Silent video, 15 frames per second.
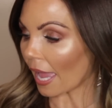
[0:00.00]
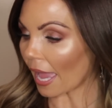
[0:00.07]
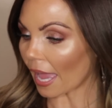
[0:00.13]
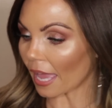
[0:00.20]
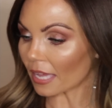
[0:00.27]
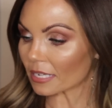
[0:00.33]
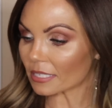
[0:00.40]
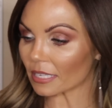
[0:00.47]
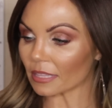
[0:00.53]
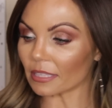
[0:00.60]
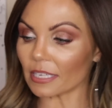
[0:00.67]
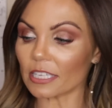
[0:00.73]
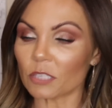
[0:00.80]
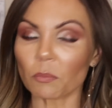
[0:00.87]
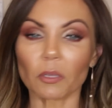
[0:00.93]
and
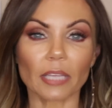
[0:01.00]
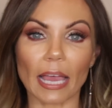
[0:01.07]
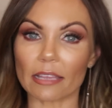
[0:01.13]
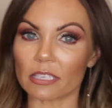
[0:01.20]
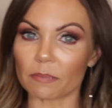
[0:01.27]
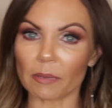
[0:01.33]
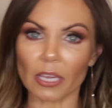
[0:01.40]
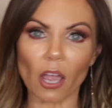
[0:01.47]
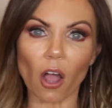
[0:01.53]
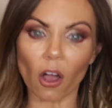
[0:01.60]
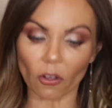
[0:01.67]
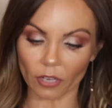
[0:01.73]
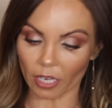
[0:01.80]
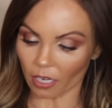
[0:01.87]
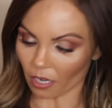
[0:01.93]
these will last me
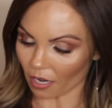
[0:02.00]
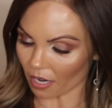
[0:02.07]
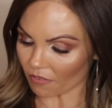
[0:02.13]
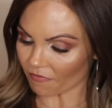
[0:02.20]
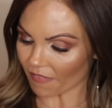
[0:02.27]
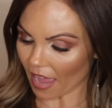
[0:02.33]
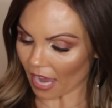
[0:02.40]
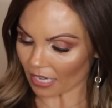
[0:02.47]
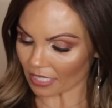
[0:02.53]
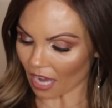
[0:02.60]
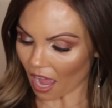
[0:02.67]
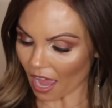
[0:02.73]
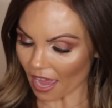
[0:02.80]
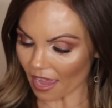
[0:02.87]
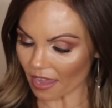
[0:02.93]
all year. In fact,
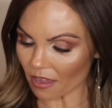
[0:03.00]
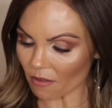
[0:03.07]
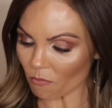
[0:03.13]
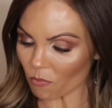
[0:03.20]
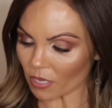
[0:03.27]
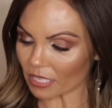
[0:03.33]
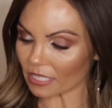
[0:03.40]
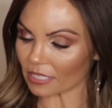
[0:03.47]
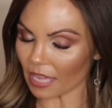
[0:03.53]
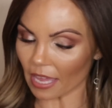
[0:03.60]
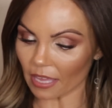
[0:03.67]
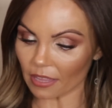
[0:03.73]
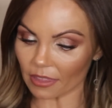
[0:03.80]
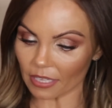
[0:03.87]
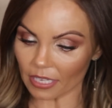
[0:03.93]
I would
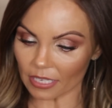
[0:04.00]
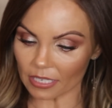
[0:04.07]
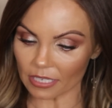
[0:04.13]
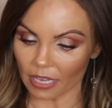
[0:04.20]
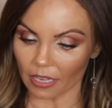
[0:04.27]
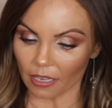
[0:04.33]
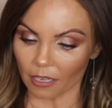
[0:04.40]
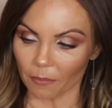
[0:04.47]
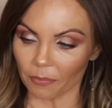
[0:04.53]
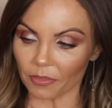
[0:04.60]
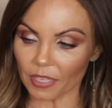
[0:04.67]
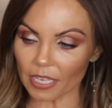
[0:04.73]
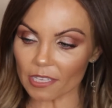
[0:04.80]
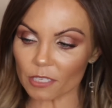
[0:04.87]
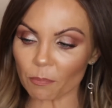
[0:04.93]
say that
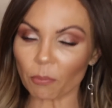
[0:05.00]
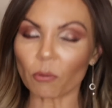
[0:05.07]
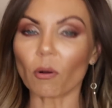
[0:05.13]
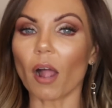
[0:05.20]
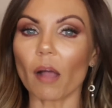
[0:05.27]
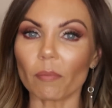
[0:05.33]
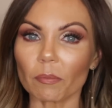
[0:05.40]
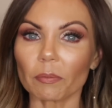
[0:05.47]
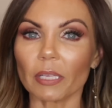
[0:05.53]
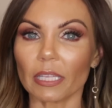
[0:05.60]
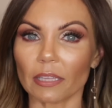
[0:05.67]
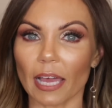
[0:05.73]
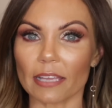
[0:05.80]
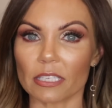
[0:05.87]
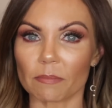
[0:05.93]
these probably
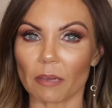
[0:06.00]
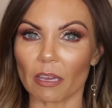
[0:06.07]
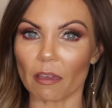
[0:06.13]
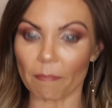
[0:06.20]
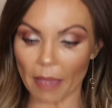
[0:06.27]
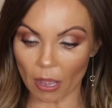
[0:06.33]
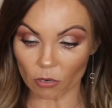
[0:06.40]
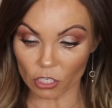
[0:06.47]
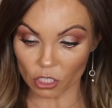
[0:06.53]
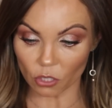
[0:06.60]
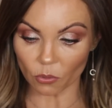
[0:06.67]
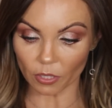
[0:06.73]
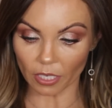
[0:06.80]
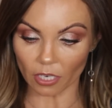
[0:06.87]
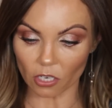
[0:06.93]
last me about
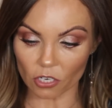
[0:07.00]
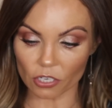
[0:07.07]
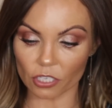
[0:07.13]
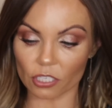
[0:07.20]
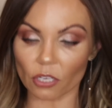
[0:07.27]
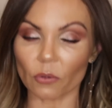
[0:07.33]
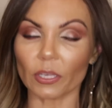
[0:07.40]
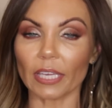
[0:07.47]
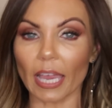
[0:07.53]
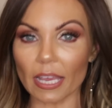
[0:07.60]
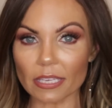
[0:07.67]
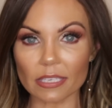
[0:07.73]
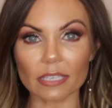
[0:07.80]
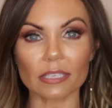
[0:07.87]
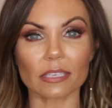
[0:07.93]
two years. So
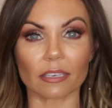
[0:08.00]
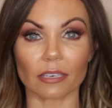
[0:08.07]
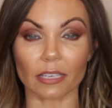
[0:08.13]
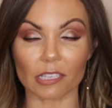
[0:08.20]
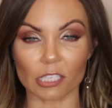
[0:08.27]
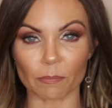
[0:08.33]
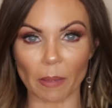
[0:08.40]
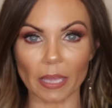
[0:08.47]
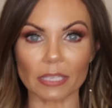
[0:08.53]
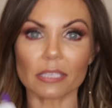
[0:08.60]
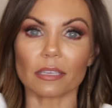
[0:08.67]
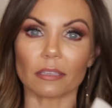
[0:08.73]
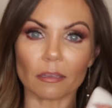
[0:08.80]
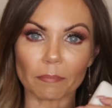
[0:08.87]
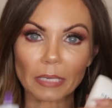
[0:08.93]
yes, it's an
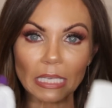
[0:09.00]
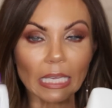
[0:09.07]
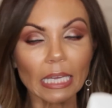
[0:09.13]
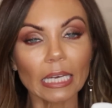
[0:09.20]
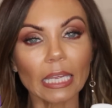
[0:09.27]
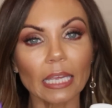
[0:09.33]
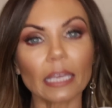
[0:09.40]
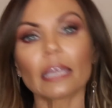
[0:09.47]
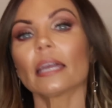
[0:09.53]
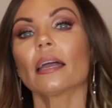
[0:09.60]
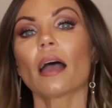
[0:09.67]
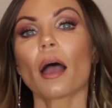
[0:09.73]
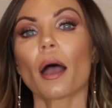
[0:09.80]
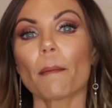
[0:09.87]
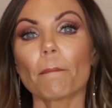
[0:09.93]
expense in the beginning,
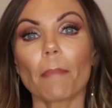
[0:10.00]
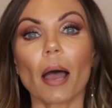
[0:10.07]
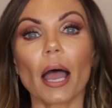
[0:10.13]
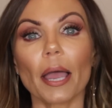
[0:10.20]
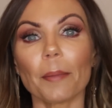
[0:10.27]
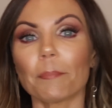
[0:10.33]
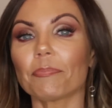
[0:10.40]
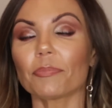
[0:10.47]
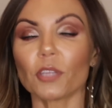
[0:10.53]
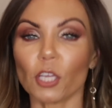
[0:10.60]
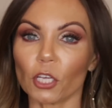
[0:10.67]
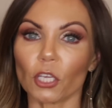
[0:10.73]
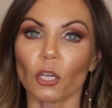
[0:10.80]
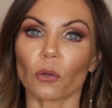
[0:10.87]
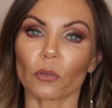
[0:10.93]
but
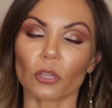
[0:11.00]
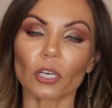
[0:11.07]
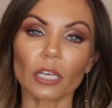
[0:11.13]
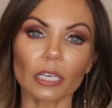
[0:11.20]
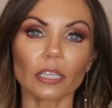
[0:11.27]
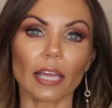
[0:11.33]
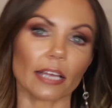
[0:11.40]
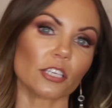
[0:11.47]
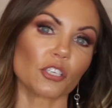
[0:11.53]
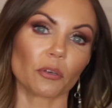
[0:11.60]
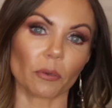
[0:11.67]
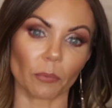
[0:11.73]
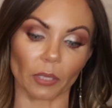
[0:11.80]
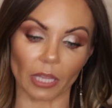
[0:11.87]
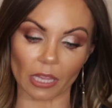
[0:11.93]
you know they're gonna last
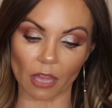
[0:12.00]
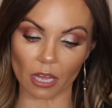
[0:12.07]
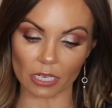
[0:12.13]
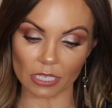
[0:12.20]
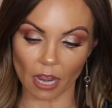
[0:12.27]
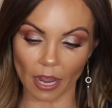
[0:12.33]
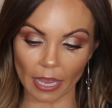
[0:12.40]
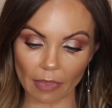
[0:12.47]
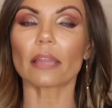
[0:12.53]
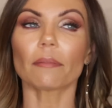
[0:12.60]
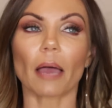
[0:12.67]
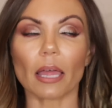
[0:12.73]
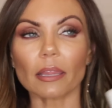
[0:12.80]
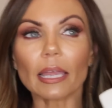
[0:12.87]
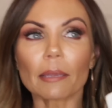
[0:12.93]
you a really long time
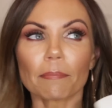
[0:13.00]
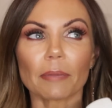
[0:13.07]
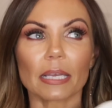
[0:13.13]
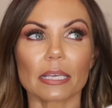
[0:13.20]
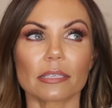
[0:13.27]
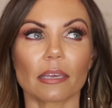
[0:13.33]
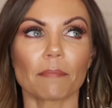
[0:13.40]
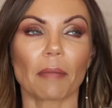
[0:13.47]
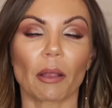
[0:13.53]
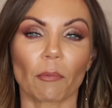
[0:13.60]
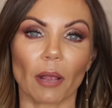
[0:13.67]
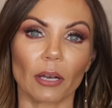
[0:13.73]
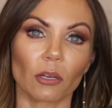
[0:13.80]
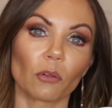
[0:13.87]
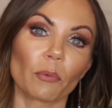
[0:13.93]
I like mixing my
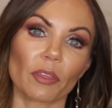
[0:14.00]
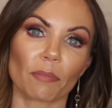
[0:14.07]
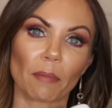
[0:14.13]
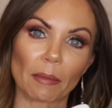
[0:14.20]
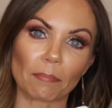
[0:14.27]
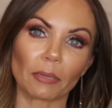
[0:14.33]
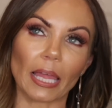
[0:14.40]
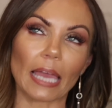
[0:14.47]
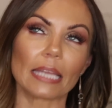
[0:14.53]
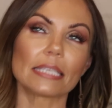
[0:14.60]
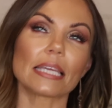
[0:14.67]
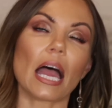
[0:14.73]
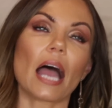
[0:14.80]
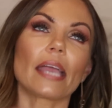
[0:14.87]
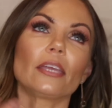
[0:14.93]
retinol with my
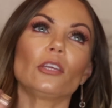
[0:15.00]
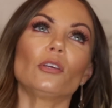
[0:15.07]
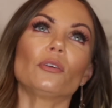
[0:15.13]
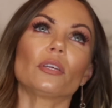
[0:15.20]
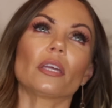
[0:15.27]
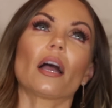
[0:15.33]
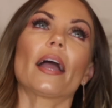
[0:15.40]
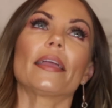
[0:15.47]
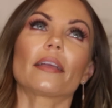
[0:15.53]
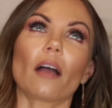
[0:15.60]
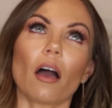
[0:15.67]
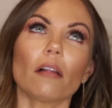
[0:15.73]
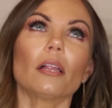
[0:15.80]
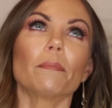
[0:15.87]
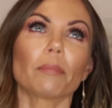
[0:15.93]
blend I I
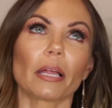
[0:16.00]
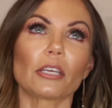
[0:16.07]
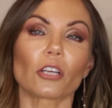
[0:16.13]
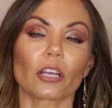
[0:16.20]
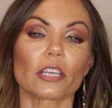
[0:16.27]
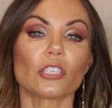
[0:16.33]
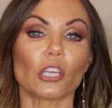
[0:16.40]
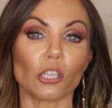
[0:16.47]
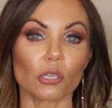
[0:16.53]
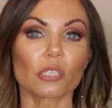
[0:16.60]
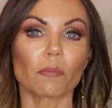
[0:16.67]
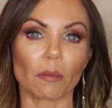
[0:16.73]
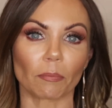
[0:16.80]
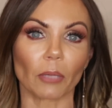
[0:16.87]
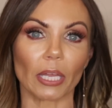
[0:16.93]
call it blender because it used
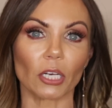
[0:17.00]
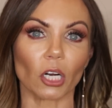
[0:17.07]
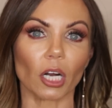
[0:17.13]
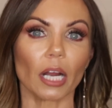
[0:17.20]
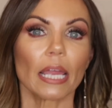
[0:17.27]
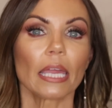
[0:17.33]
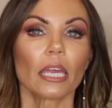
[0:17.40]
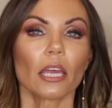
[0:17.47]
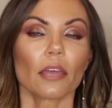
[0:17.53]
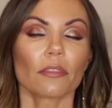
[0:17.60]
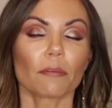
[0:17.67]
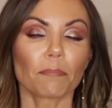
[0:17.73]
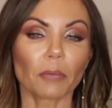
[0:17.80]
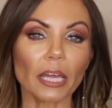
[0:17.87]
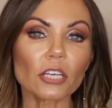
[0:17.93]
to be blender
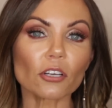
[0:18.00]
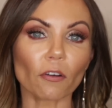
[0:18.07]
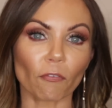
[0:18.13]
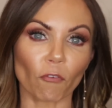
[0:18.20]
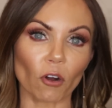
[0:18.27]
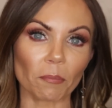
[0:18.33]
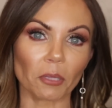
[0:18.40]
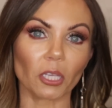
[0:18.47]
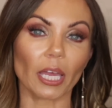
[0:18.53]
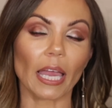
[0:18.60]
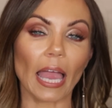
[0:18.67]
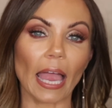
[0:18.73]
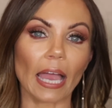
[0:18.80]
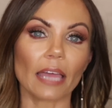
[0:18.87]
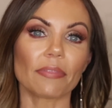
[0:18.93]
the blender formula
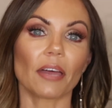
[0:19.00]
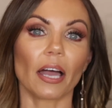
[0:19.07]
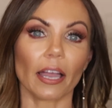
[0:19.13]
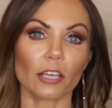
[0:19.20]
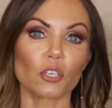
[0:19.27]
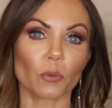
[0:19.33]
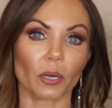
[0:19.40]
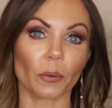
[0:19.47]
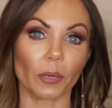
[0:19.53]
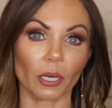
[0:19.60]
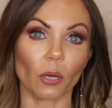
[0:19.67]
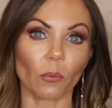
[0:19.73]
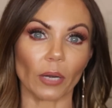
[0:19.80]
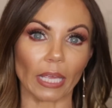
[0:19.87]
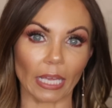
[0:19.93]
had the
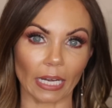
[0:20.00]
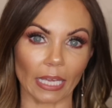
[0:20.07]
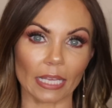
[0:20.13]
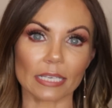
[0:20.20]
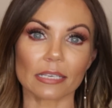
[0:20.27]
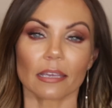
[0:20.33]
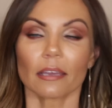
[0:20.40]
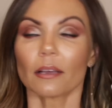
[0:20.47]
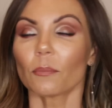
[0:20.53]
hydroquinone in it